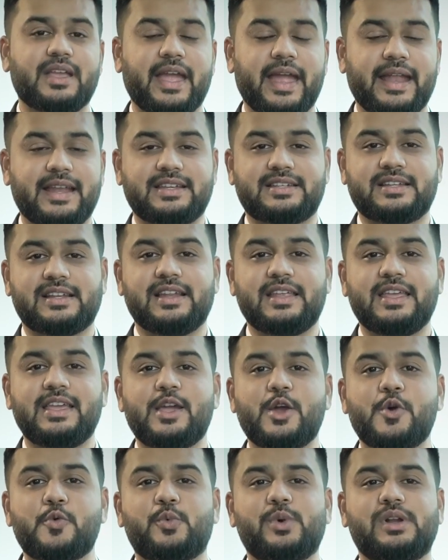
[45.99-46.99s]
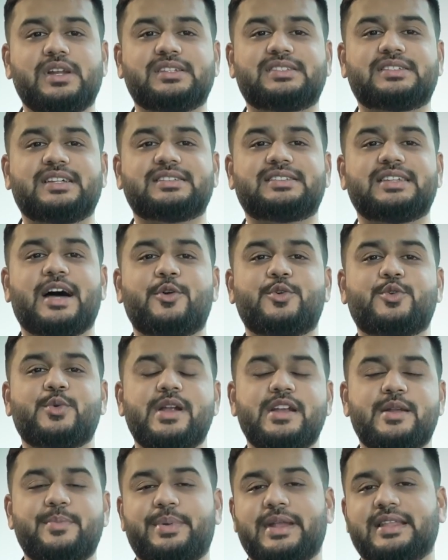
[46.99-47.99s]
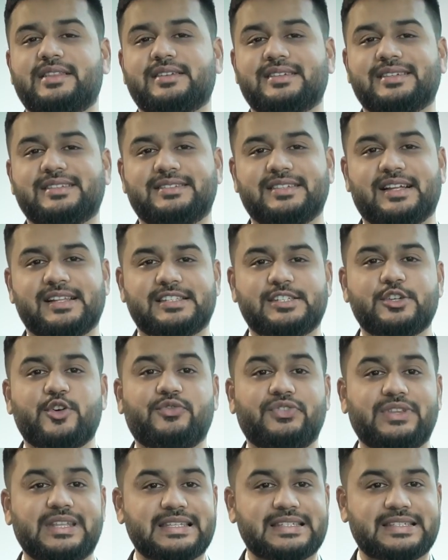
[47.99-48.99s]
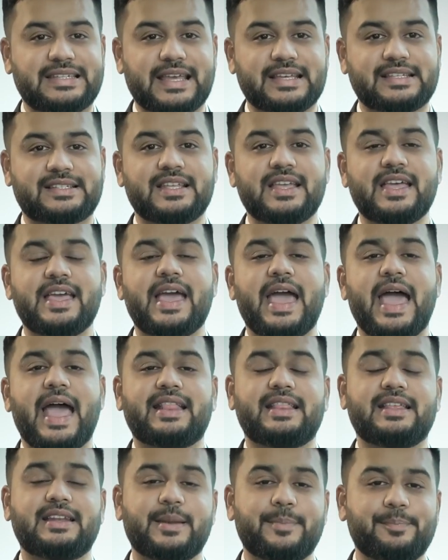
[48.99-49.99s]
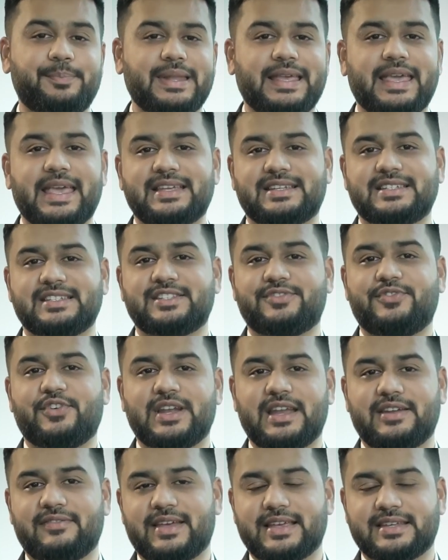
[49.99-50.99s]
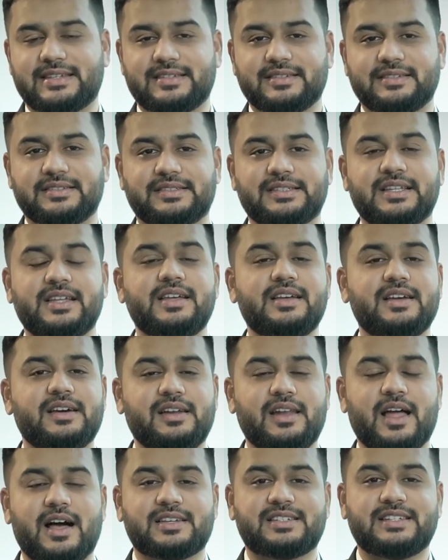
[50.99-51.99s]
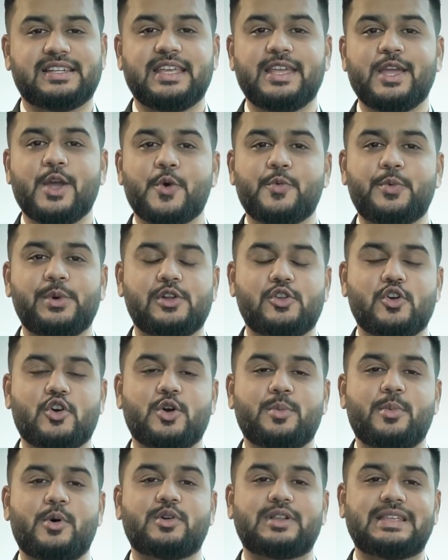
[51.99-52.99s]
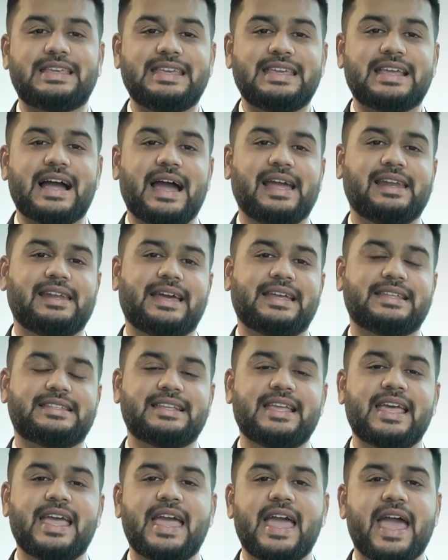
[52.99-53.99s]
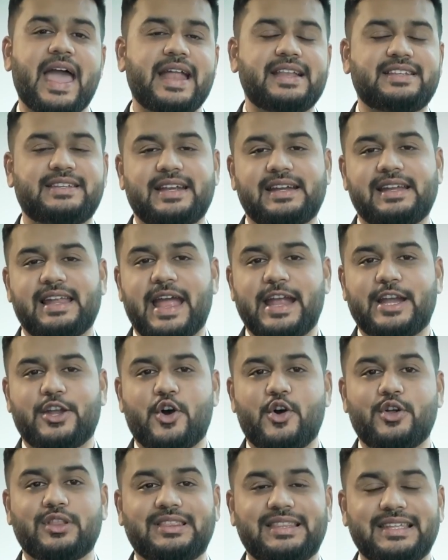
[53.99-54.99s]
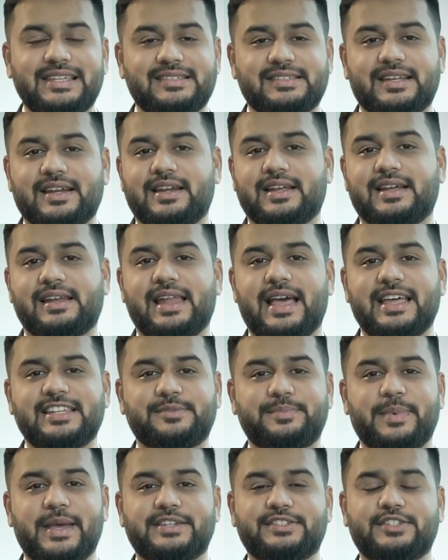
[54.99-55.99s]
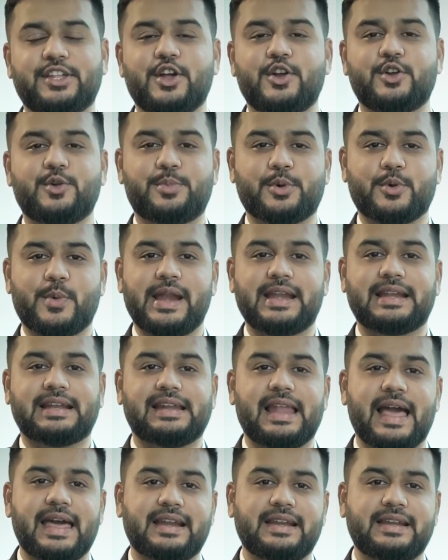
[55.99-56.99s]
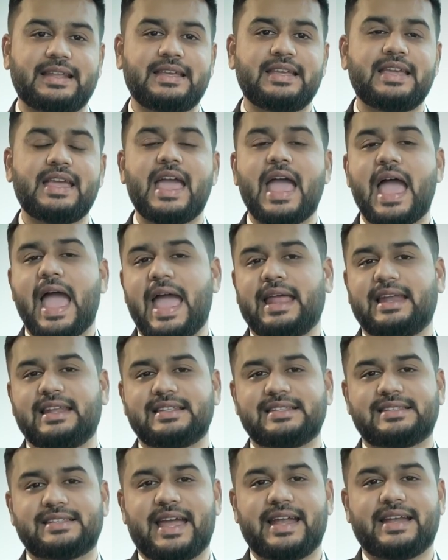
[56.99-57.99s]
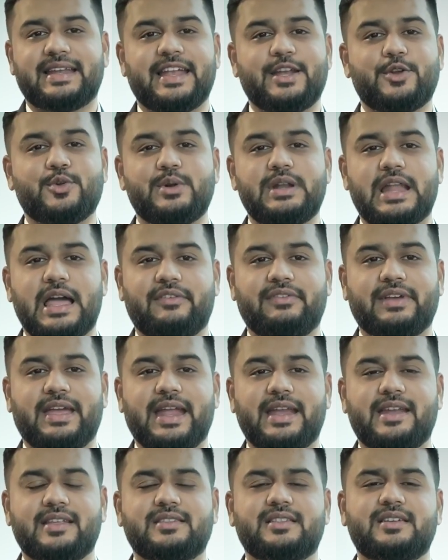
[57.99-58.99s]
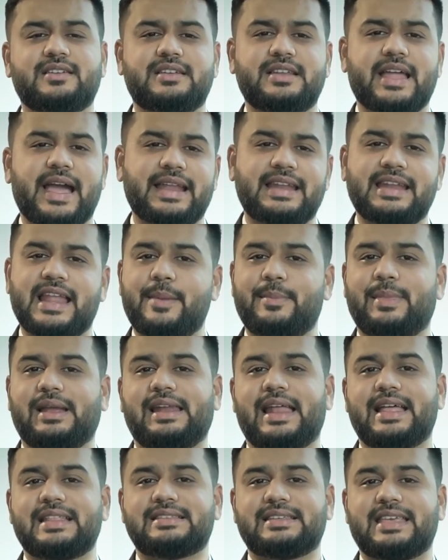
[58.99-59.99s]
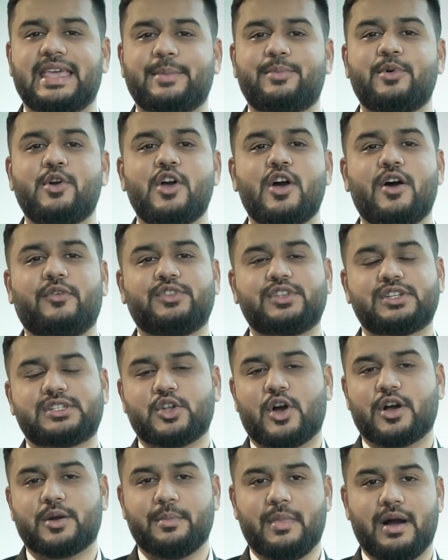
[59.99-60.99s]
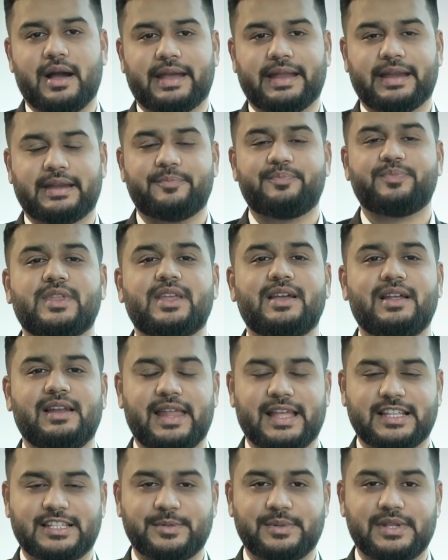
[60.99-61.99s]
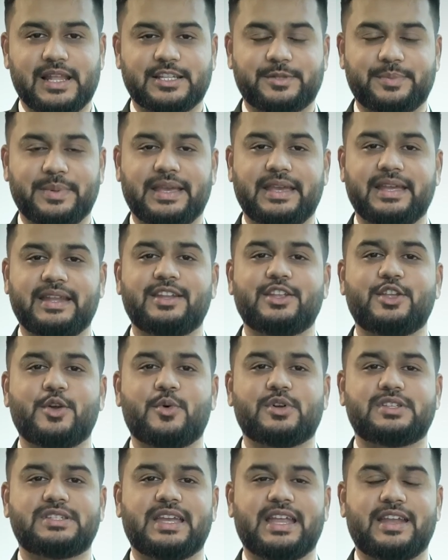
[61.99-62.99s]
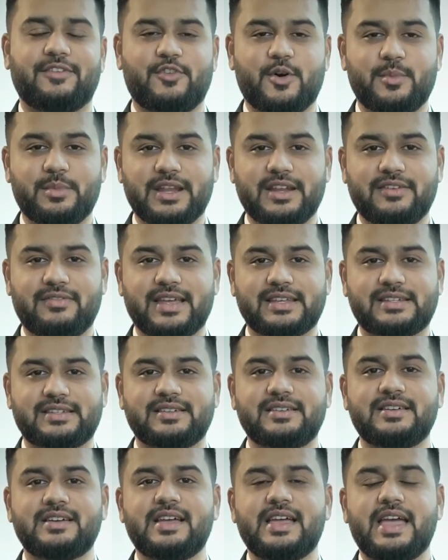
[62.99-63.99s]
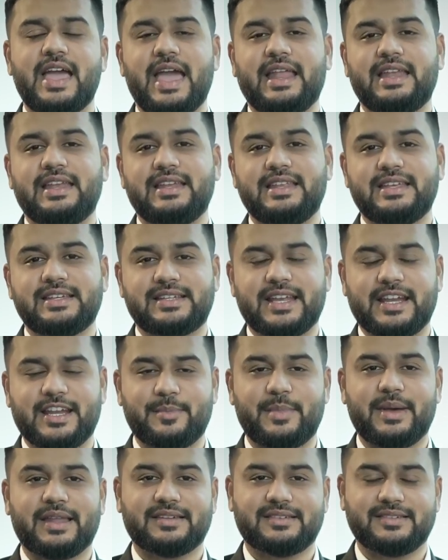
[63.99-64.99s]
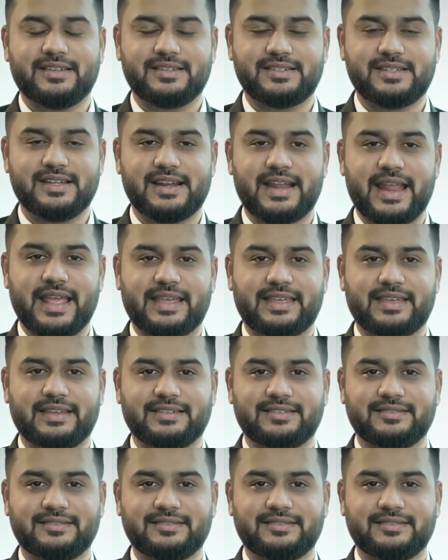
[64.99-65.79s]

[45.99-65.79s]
Additionally, we'll discuss how to interpret the results of these tests and their implications for investors. Lastly, we'll talk about key highlights and shed light on these critical aspects to provide clarity and insight into navigating the dynamic landscape of the stock market. Let's, let's begin. You're watching Informed Investor, an initiative by Research and Ranking.